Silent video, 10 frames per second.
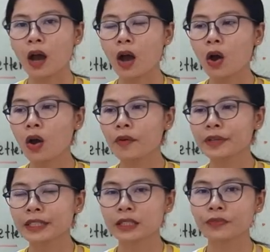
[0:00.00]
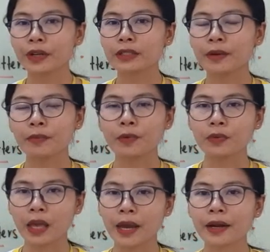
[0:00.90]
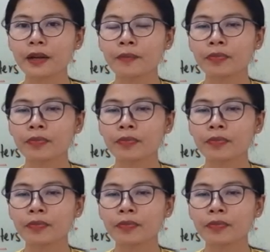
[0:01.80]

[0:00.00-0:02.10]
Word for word: or we just read some book there